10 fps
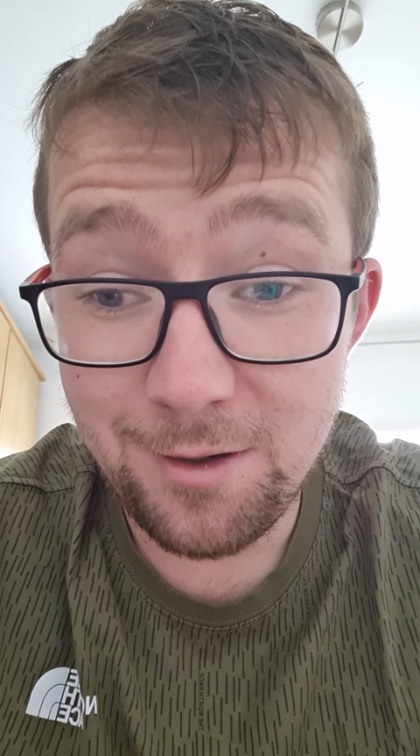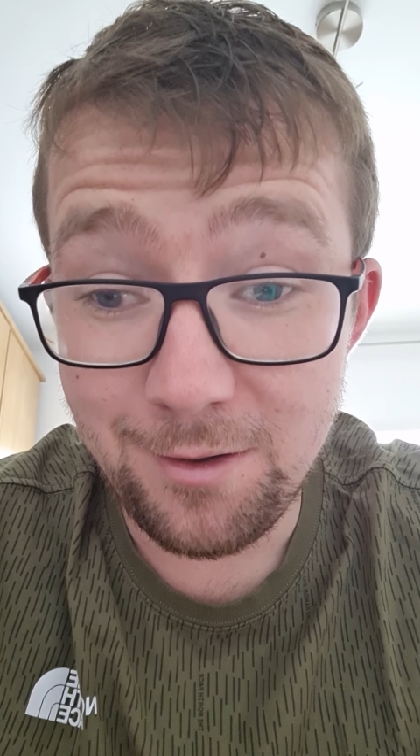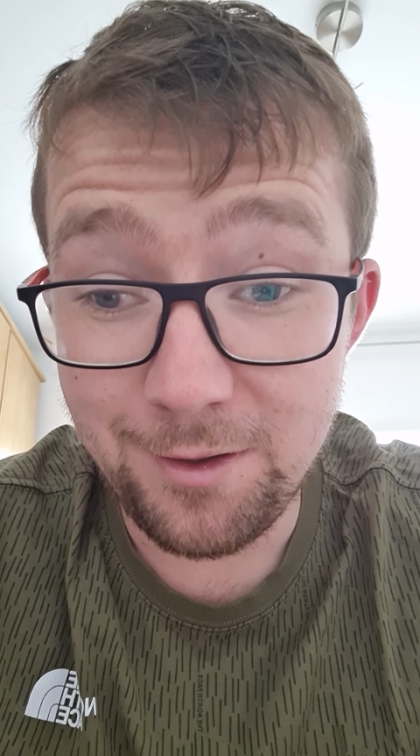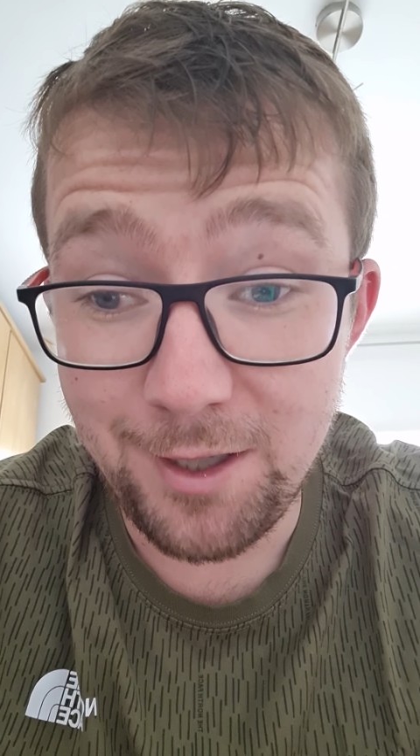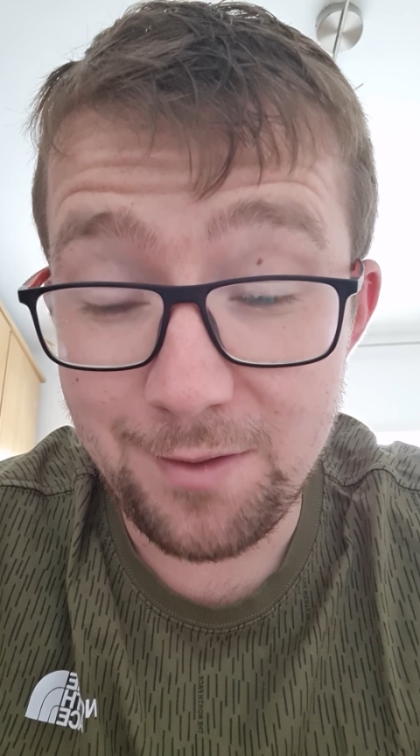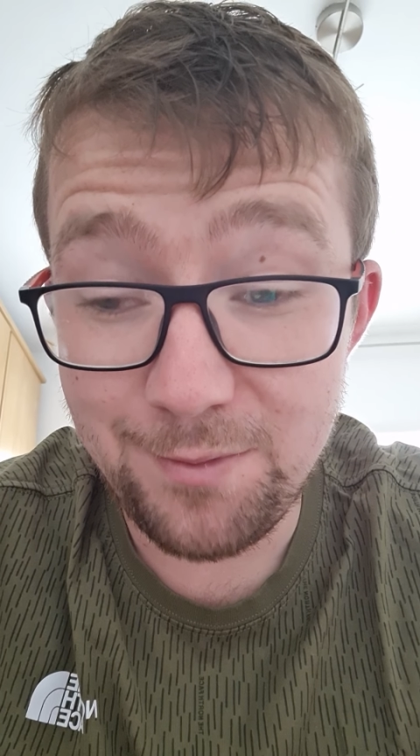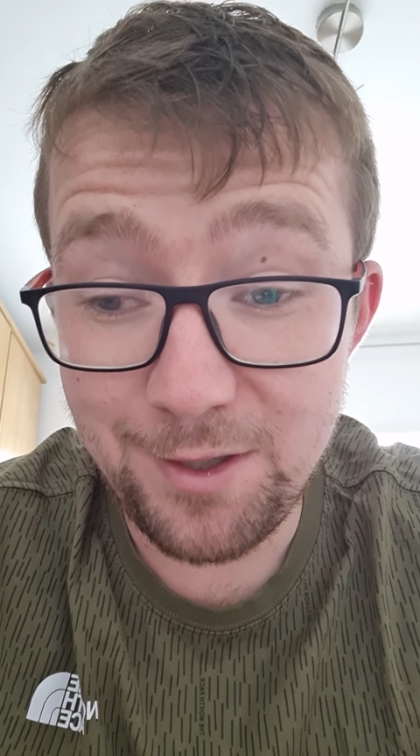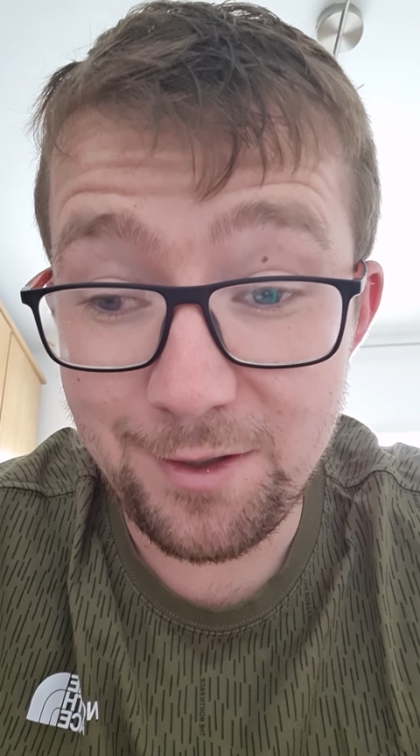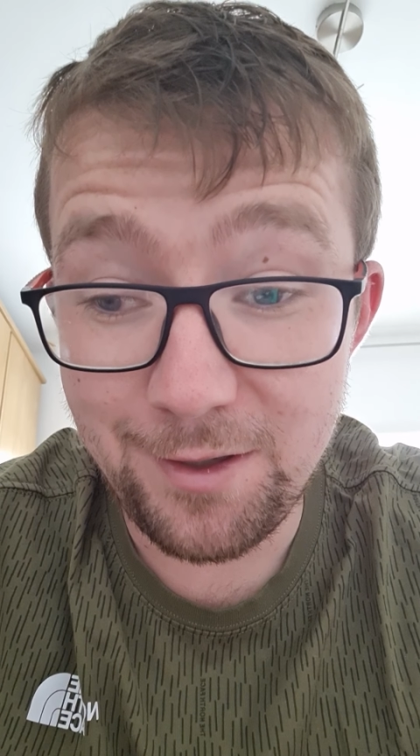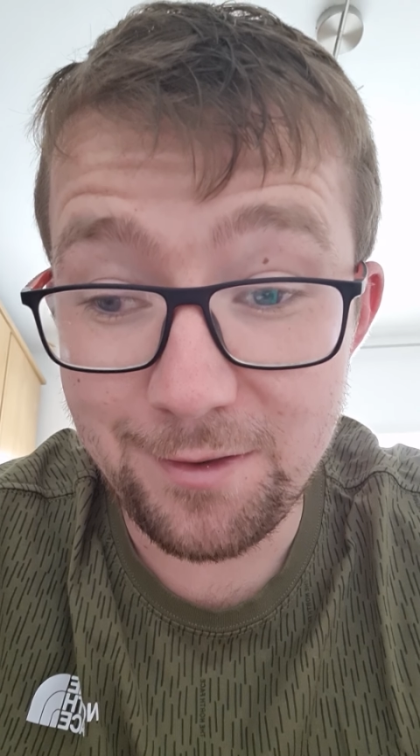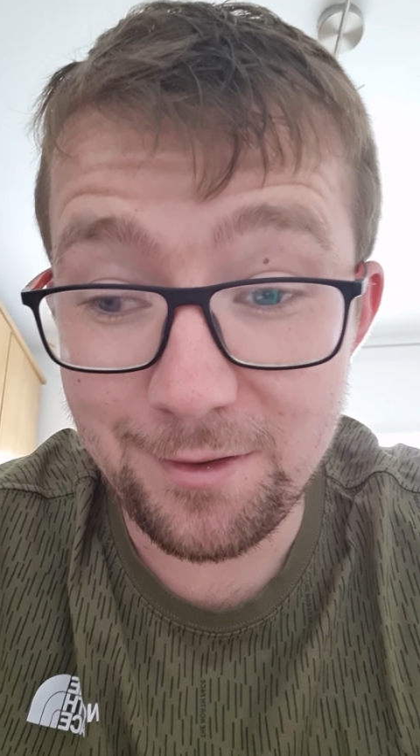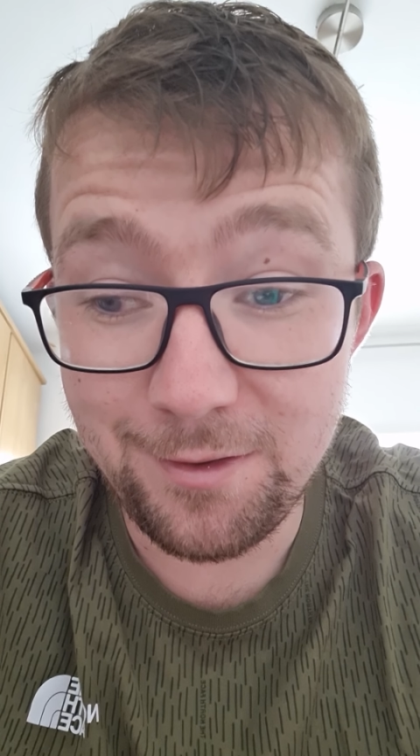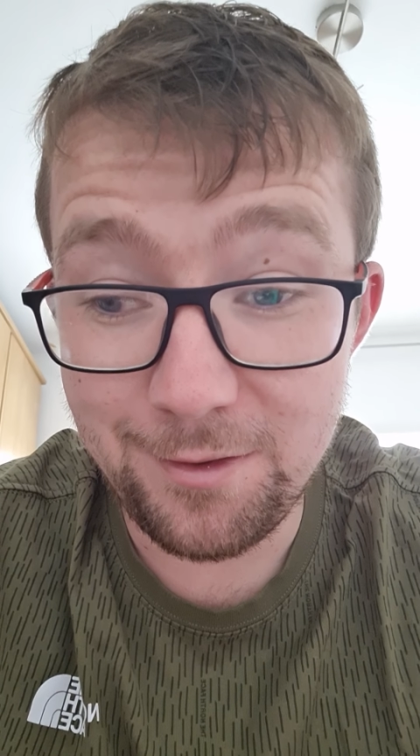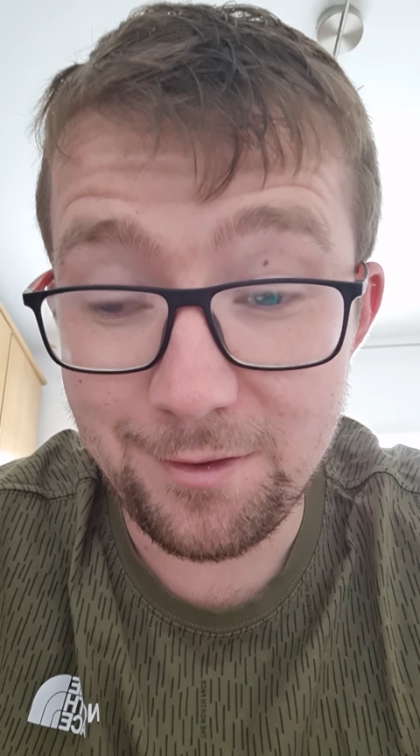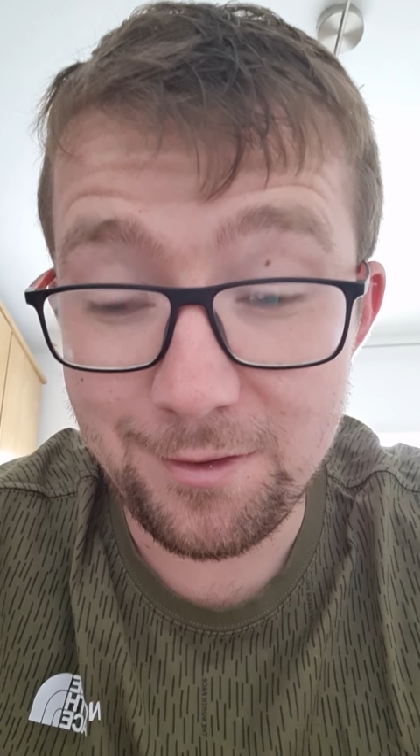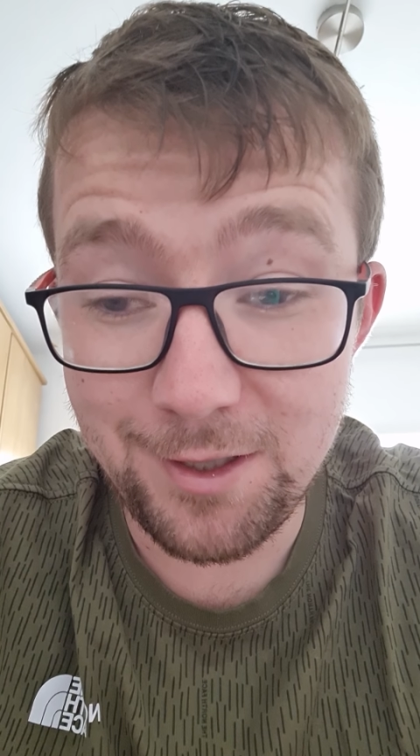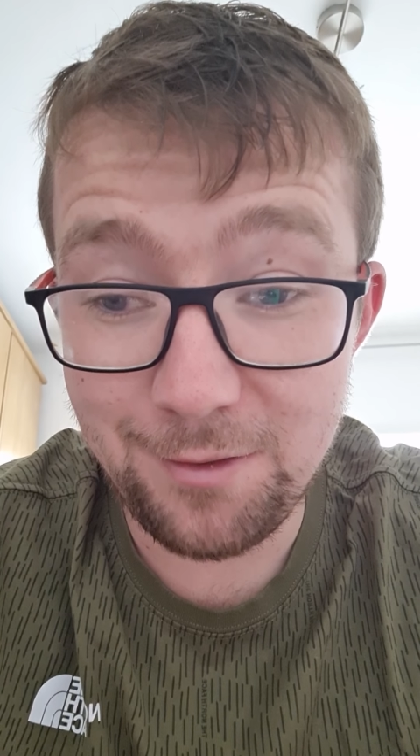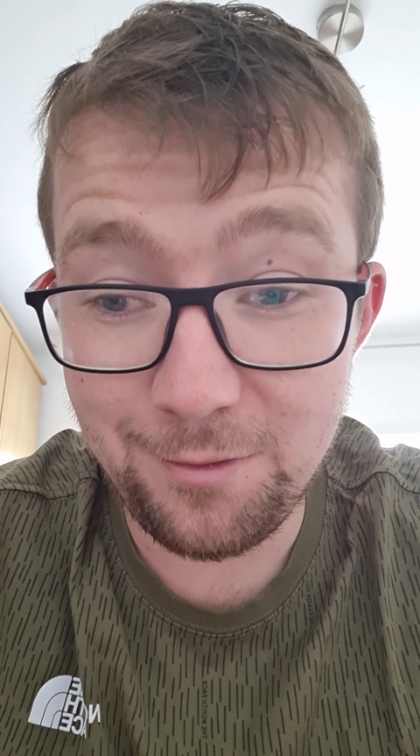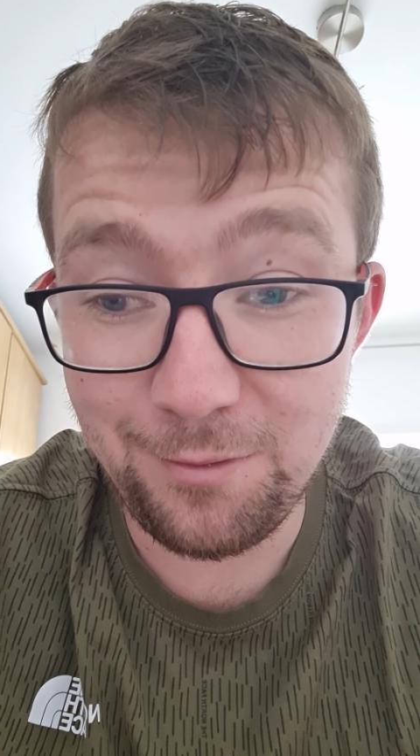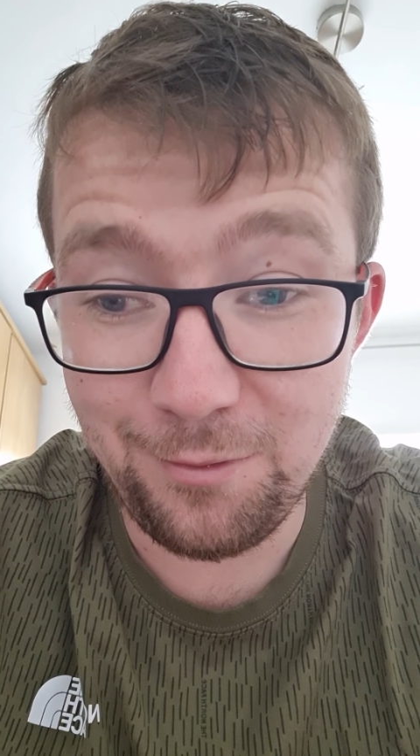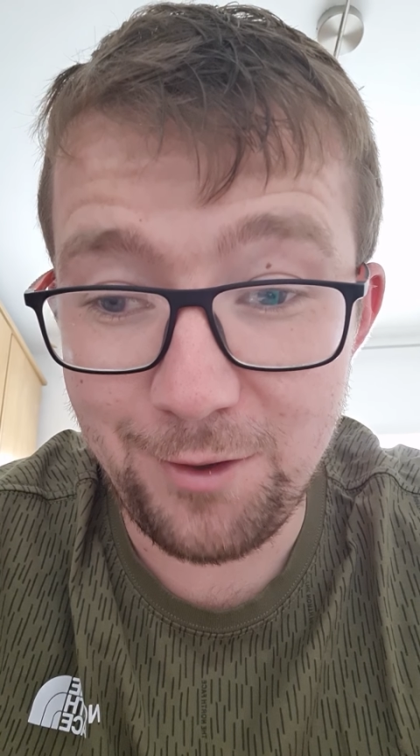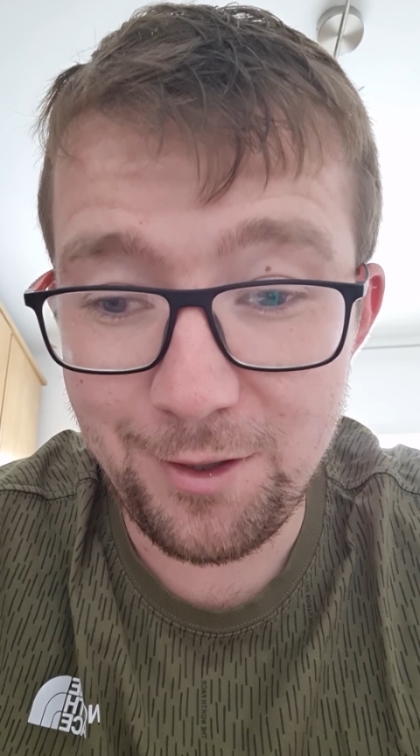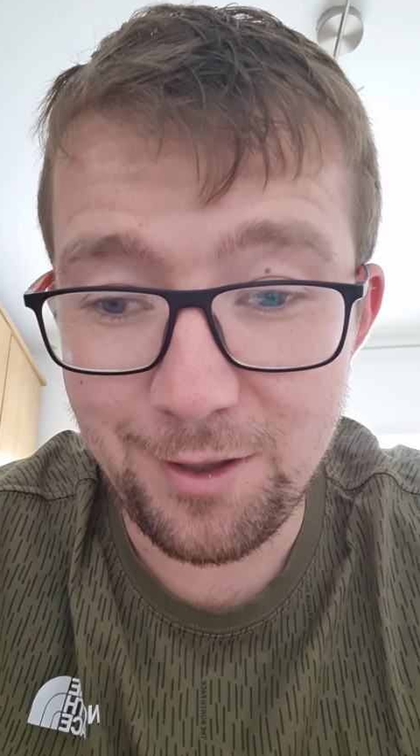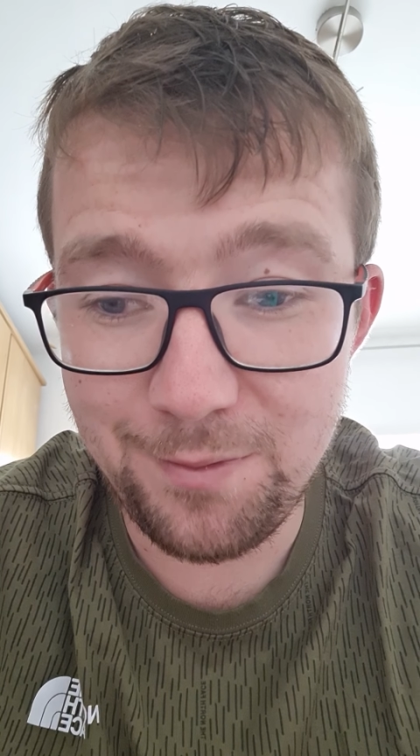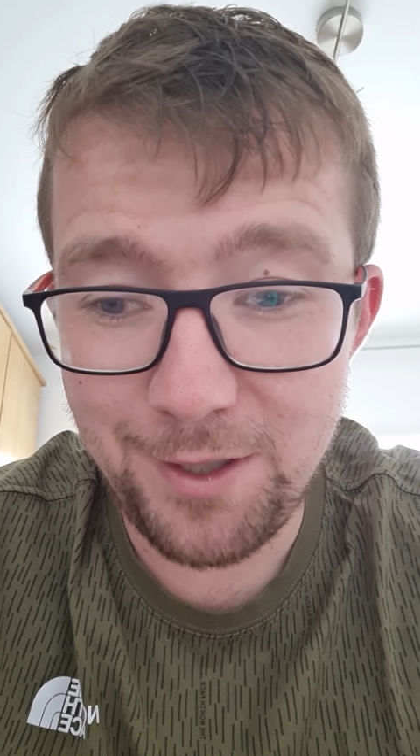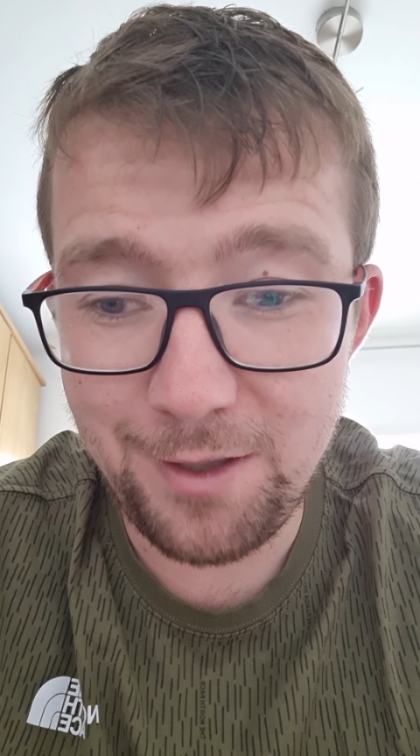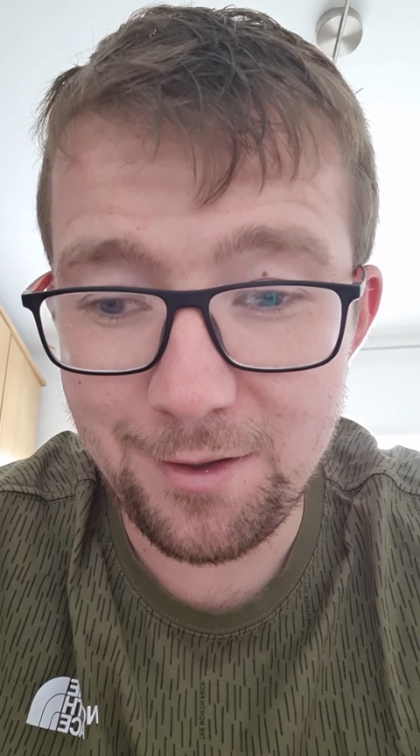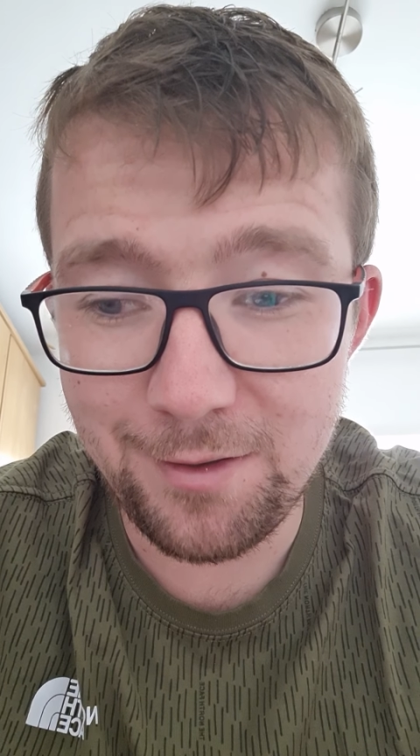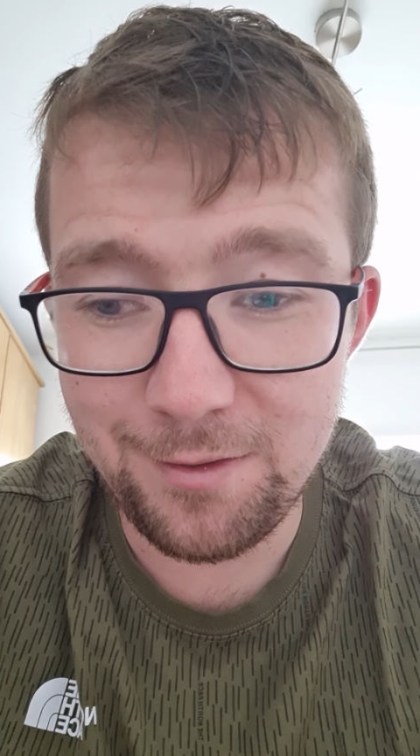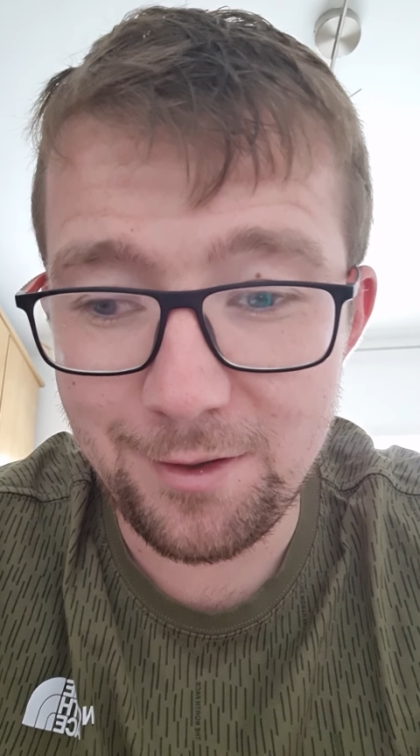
like they haven't been tested, and that's why they got beaten.